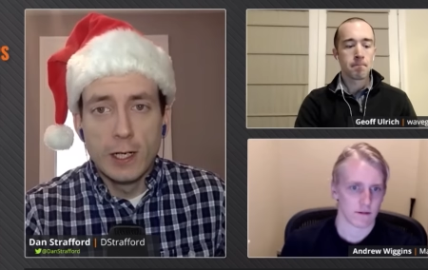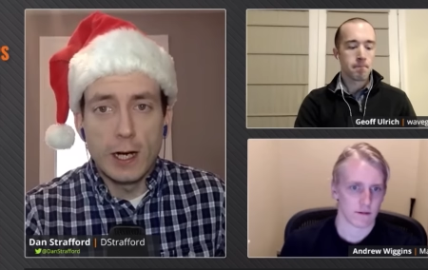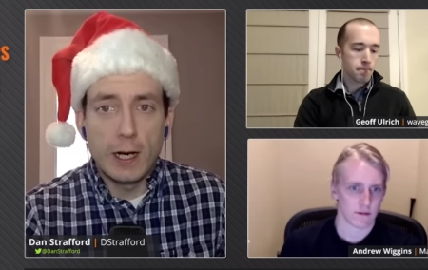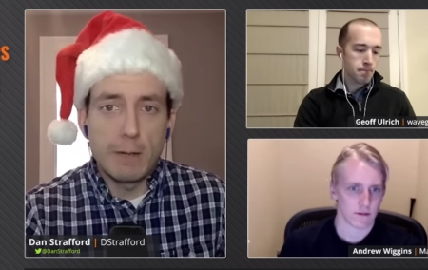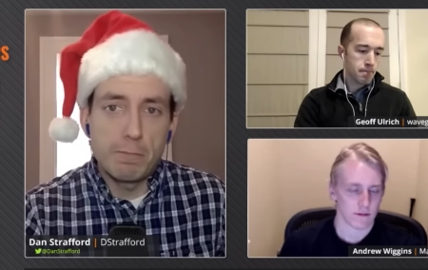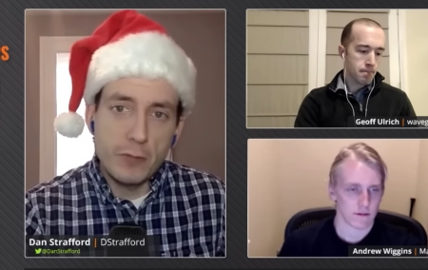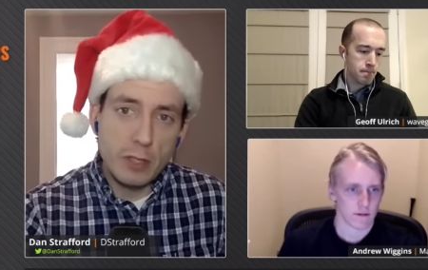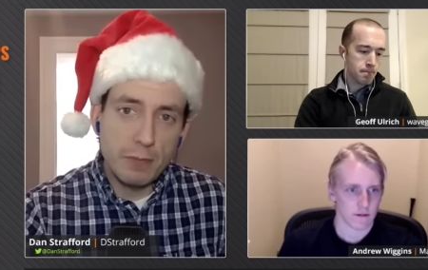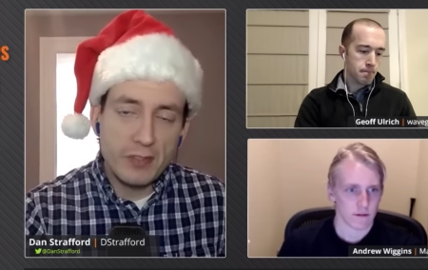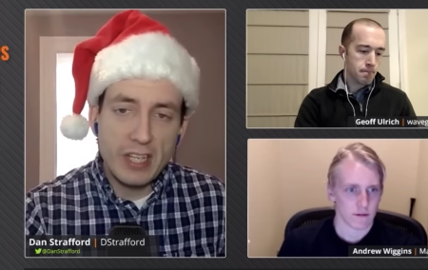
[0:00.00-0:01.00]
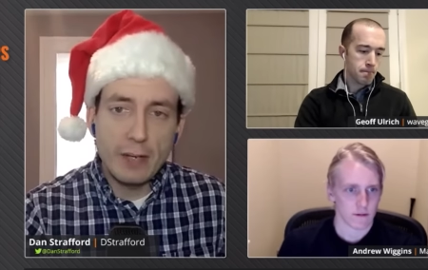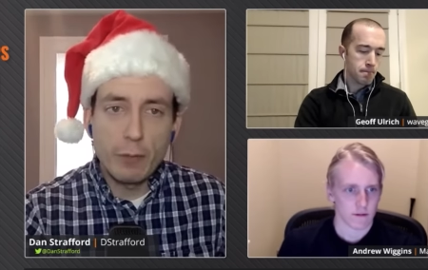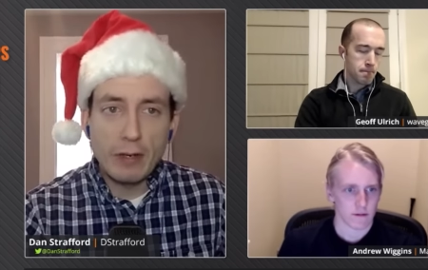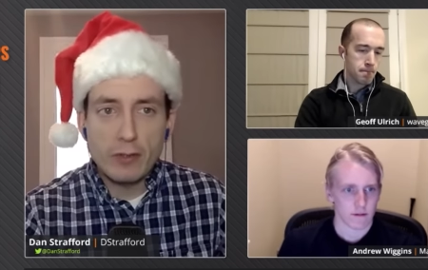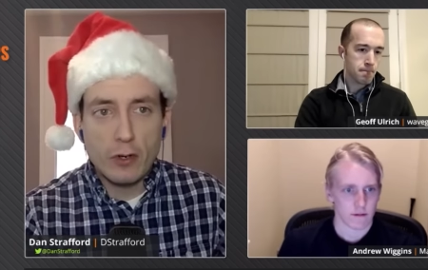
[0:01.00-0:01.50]
Speaker 1: Um, some have
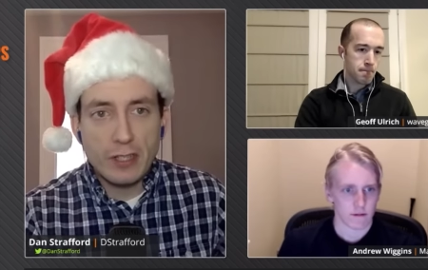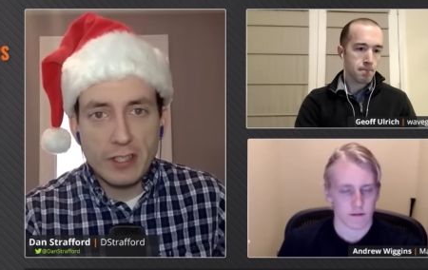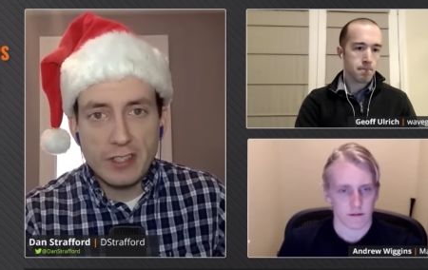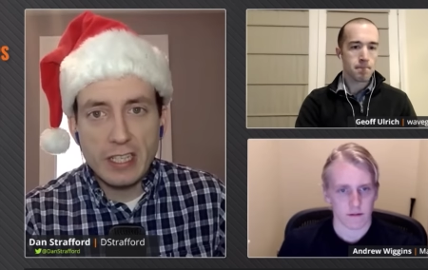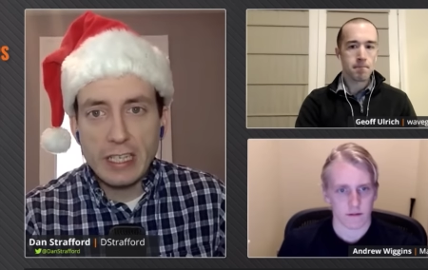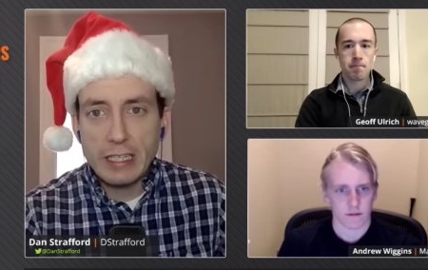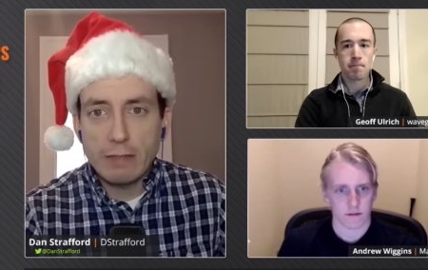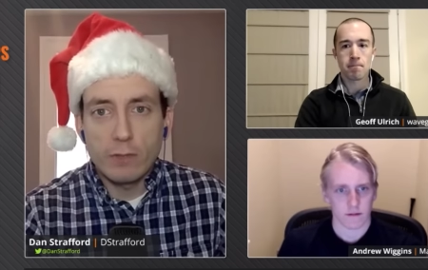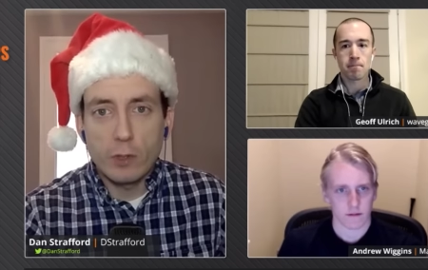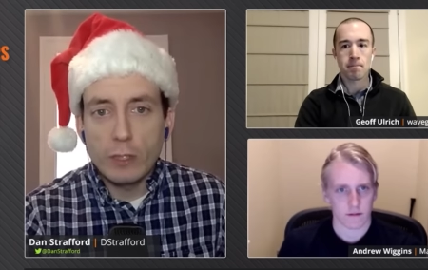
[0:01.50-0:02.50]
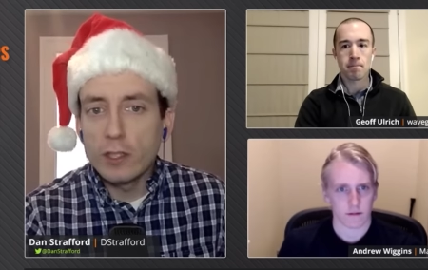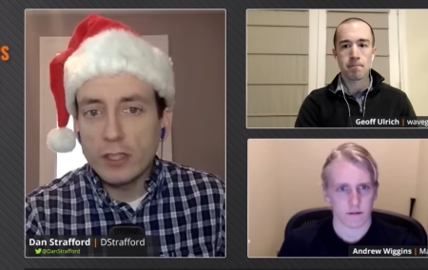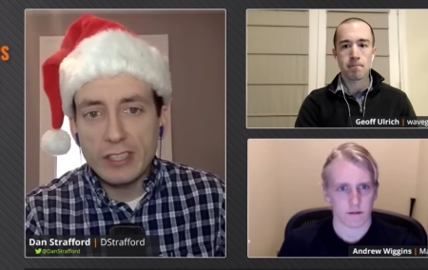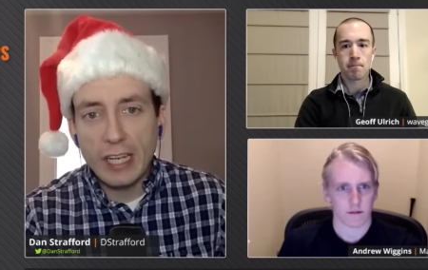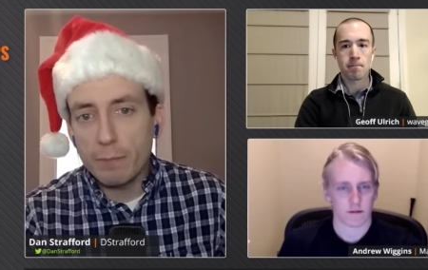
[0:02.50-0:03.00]
said we start to see the
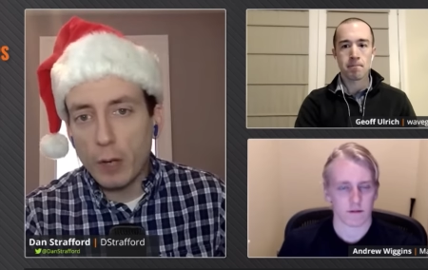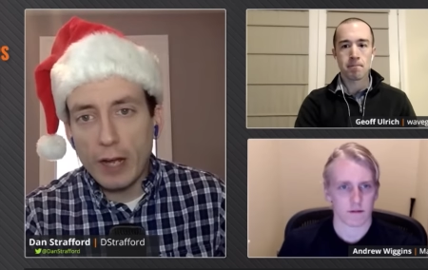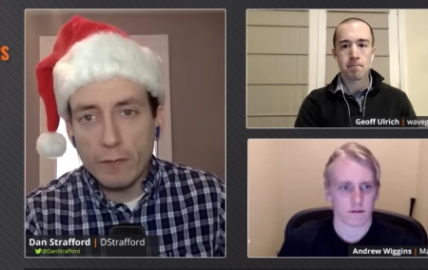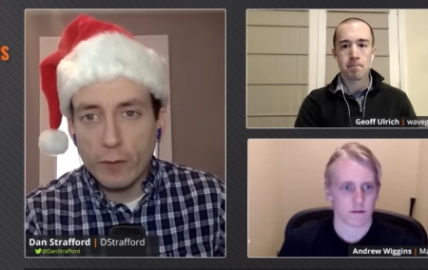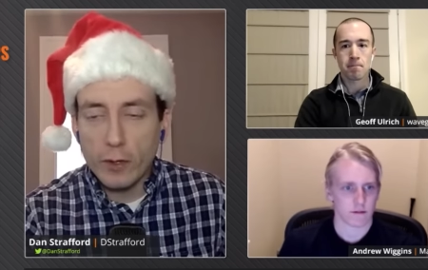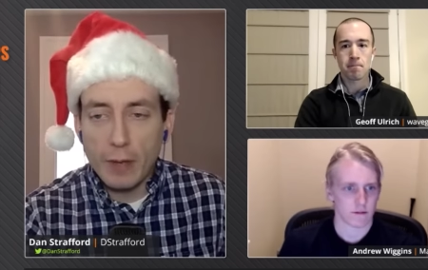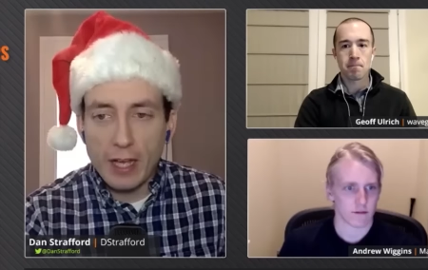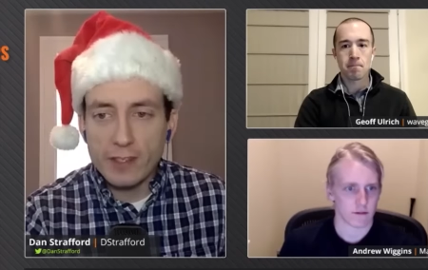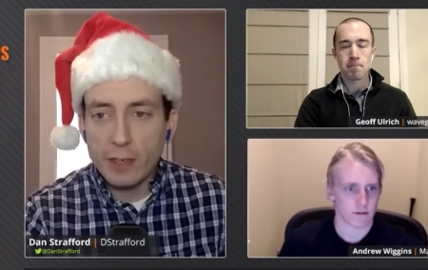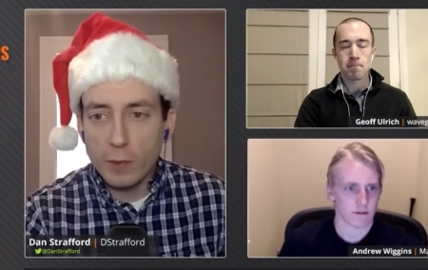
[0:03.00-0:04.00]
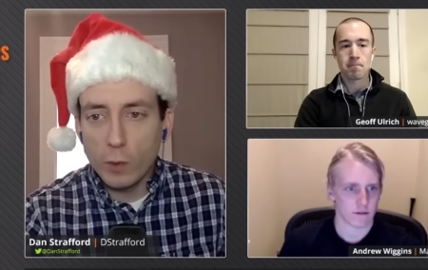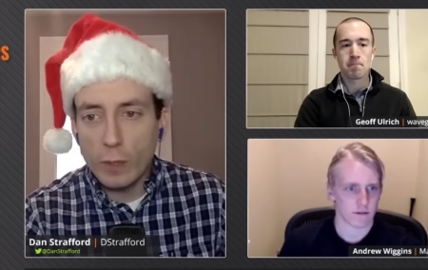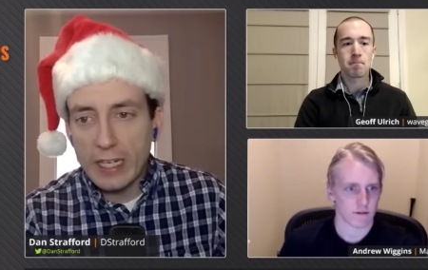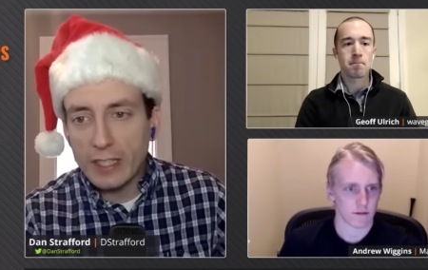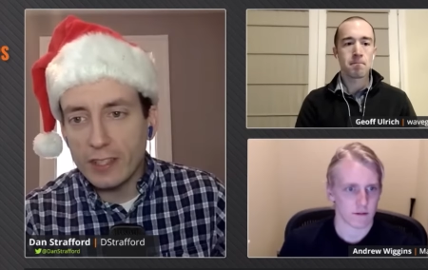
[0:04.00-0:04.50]
real Sam Bradford the past couple
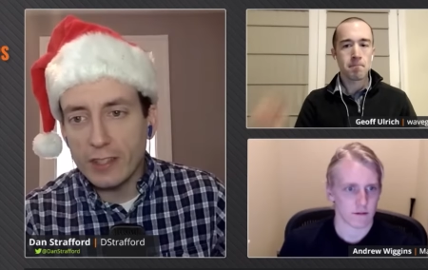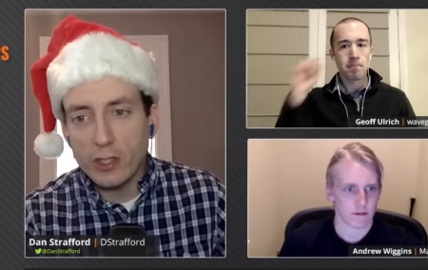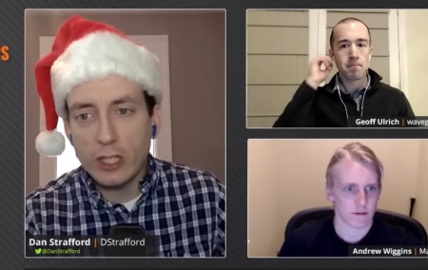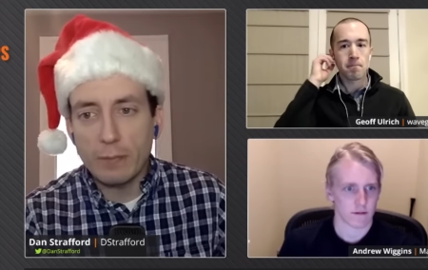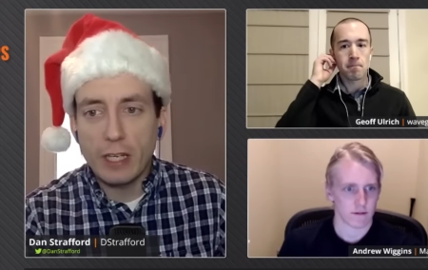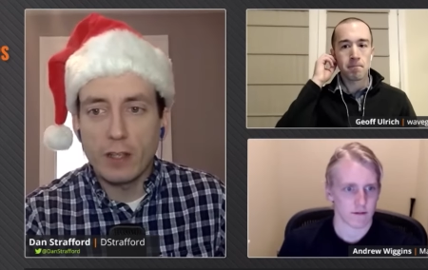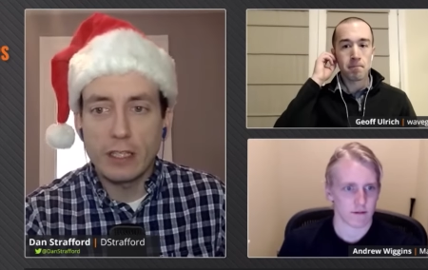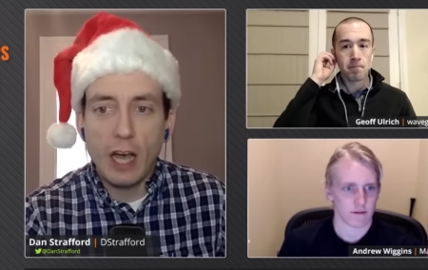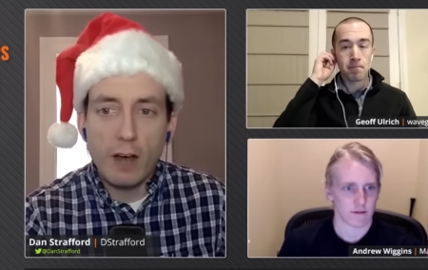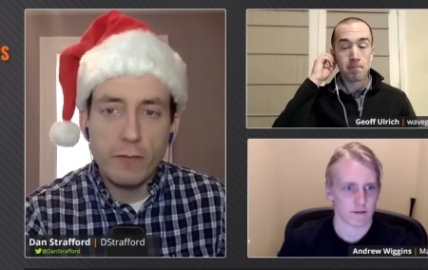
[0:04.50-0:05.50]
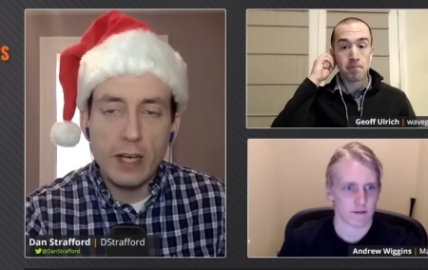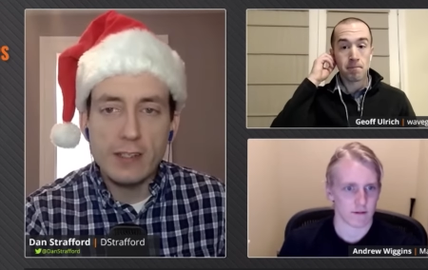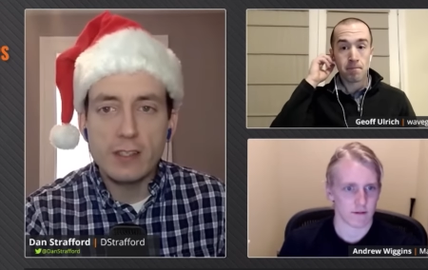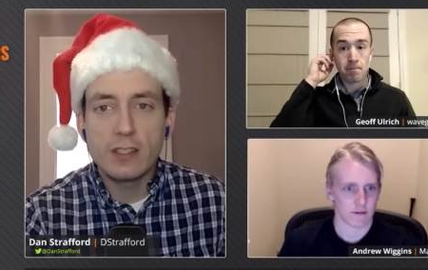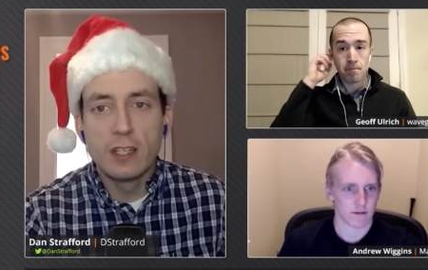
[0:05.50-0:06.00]
of weeks in this Chip Kelly
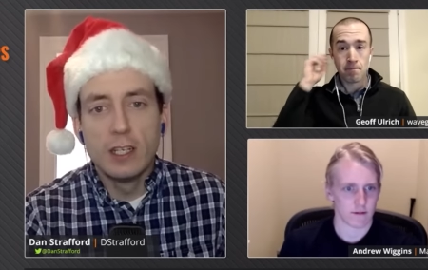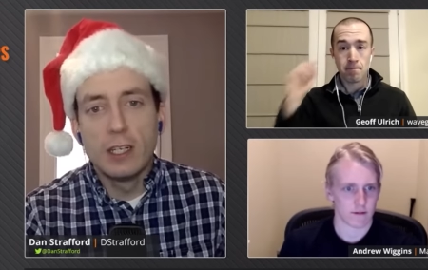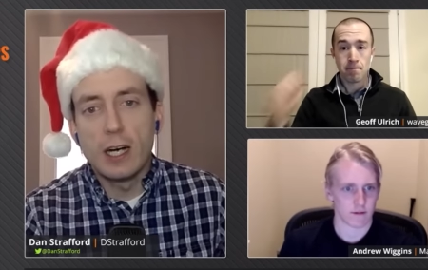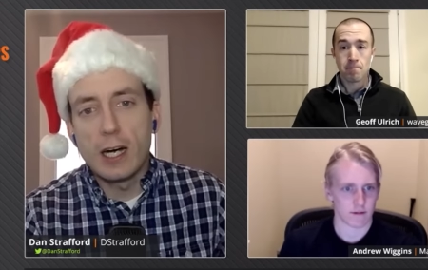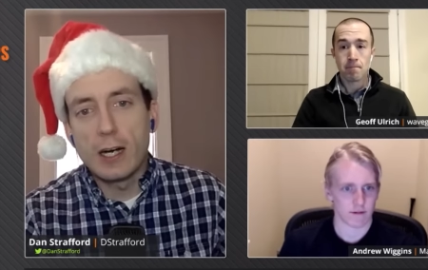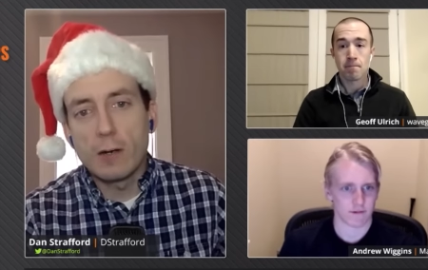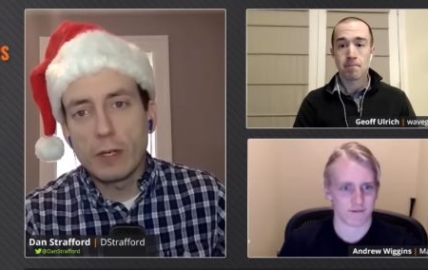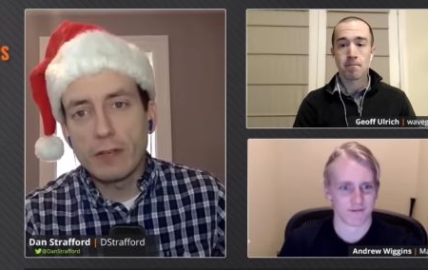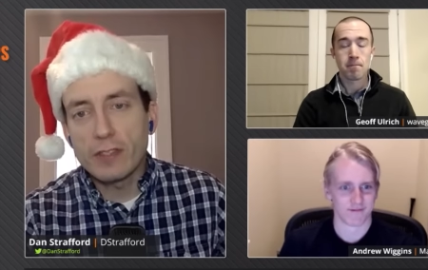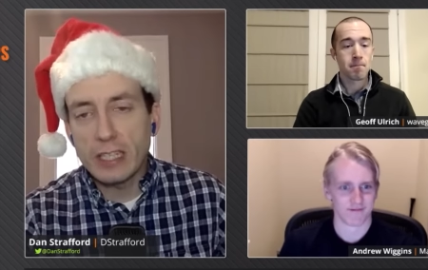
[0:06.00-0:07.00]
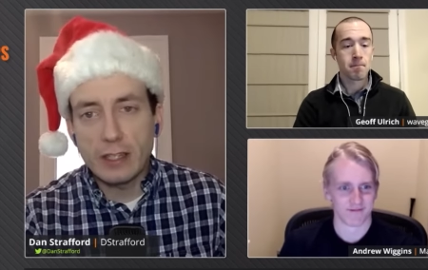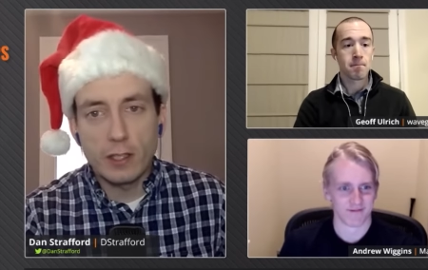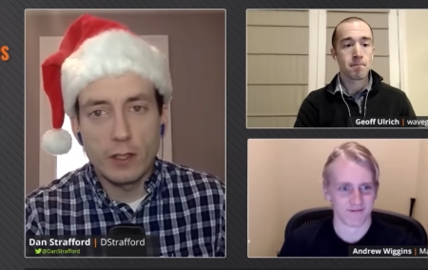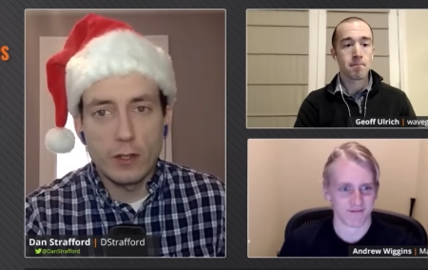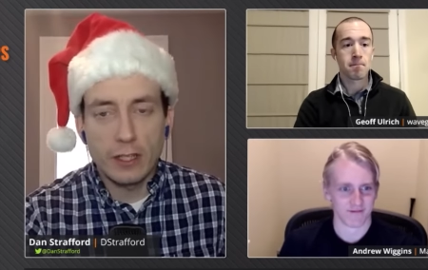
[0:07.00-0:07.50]
offense. Uh, we've
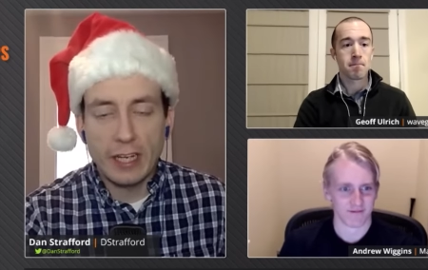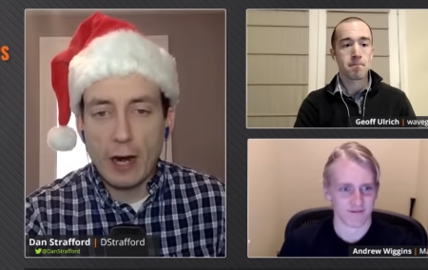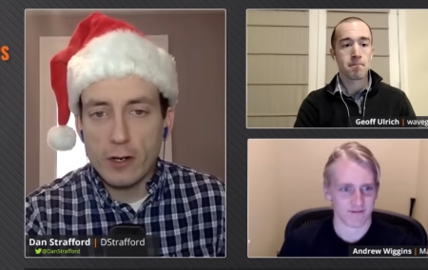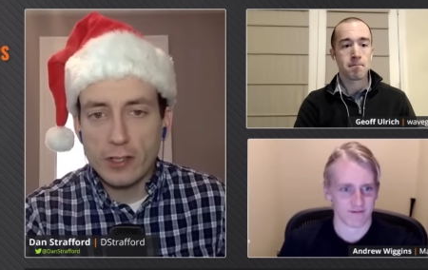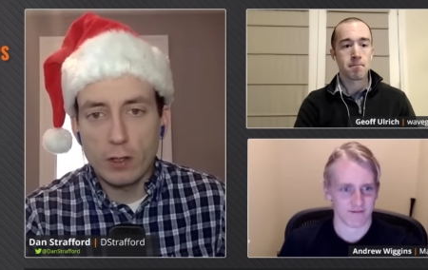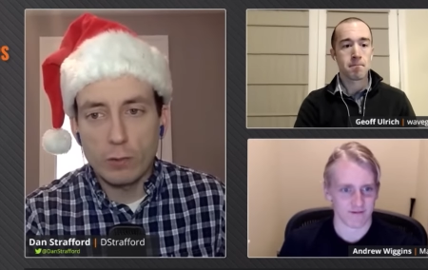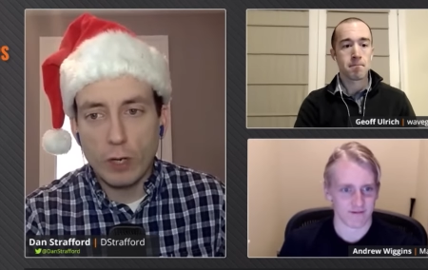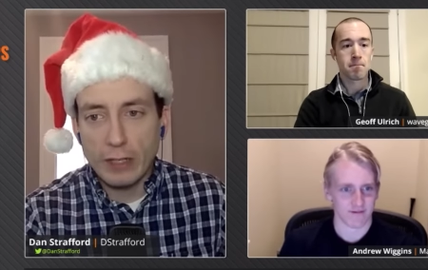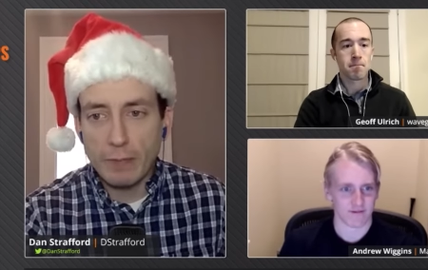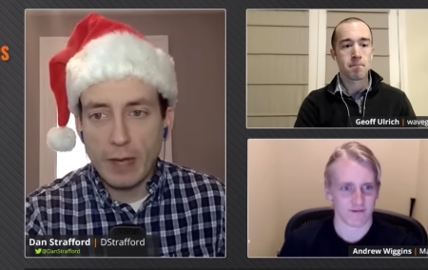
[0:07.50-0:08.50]
seen the the carousel running